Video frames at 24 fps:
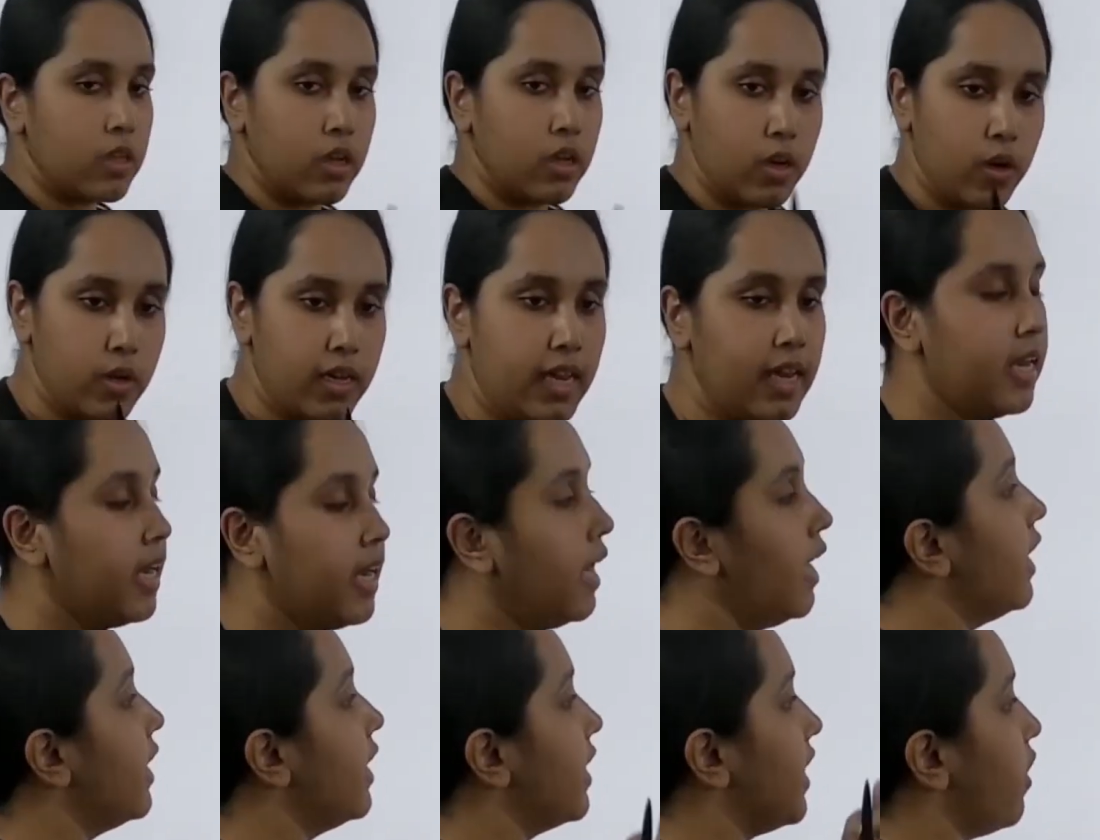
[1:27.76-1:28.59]

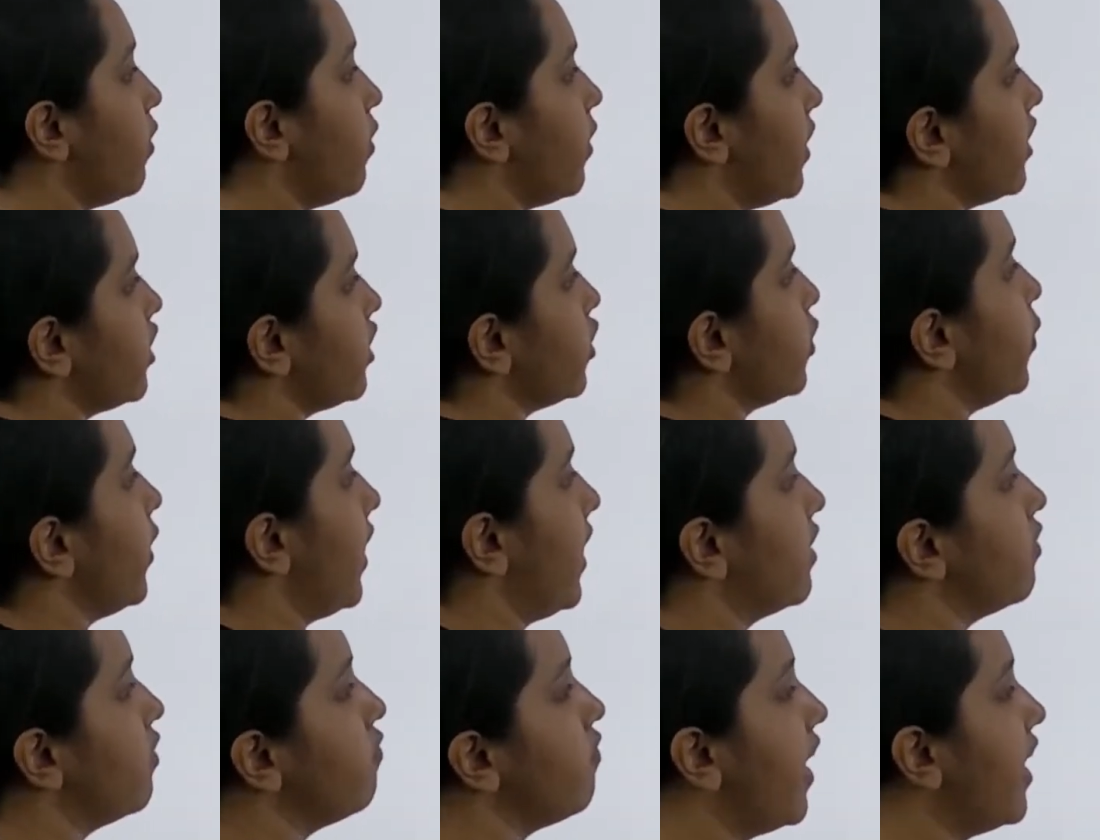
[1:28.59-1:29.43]
Okay, now I know
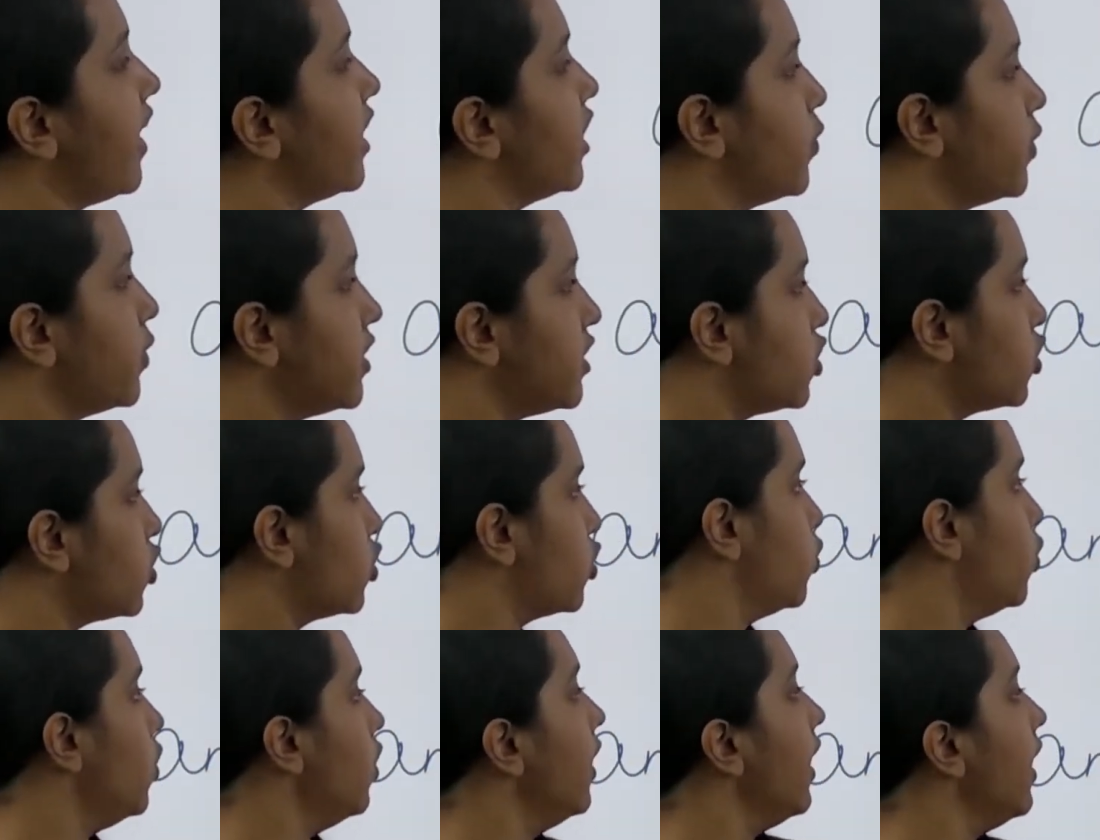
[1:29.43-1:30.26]
n value is
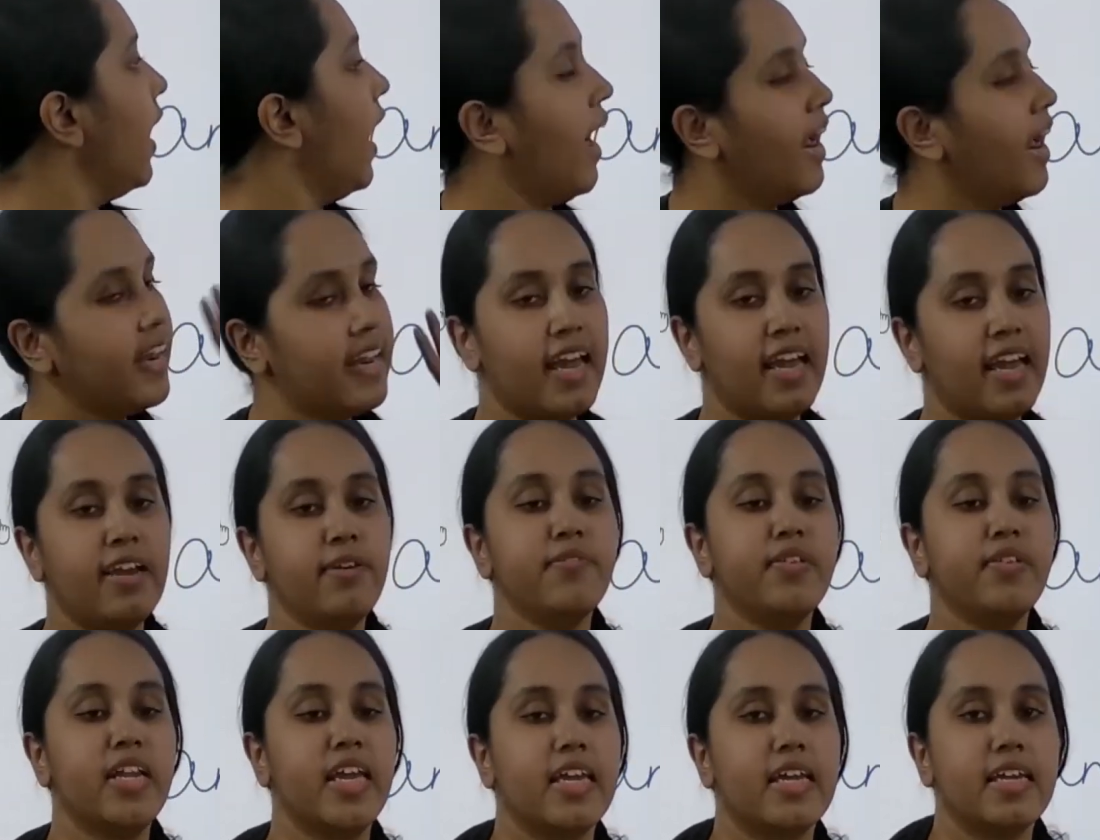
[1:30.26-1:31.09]
2 and I
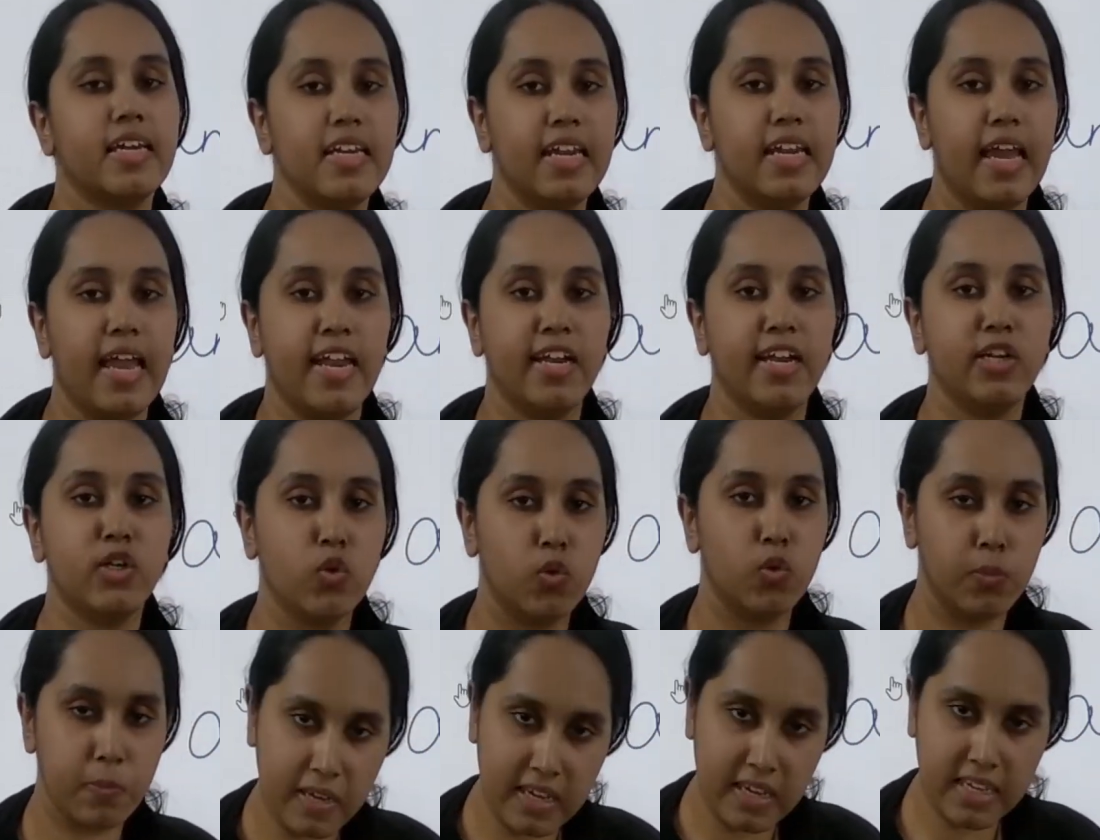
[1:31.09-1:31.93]
have taken a
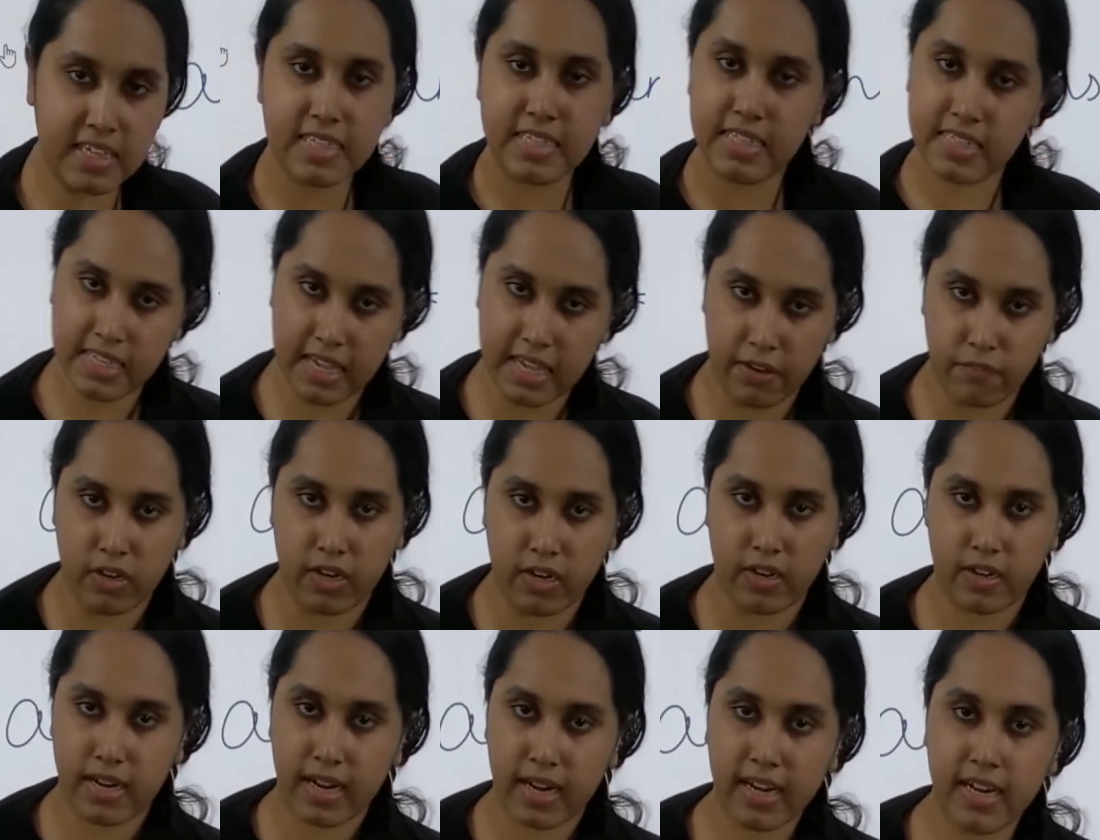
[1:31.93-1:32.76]
to be
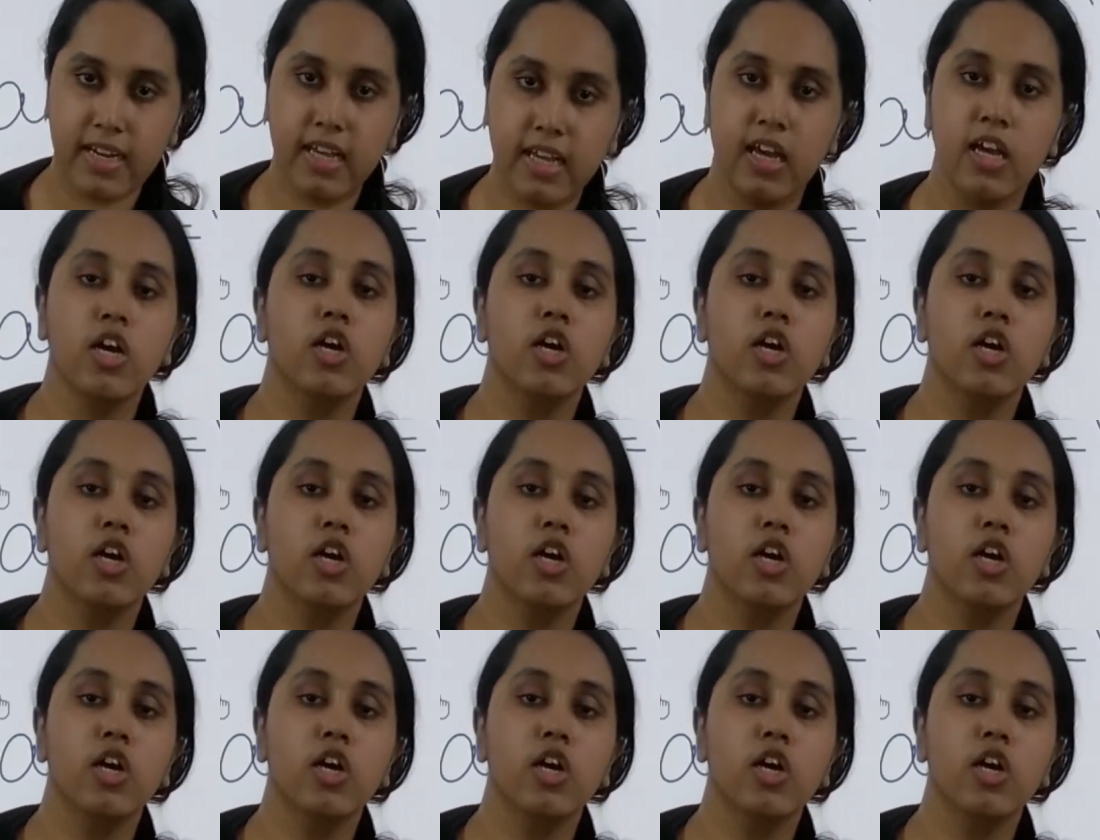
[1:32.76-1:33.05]
7, right?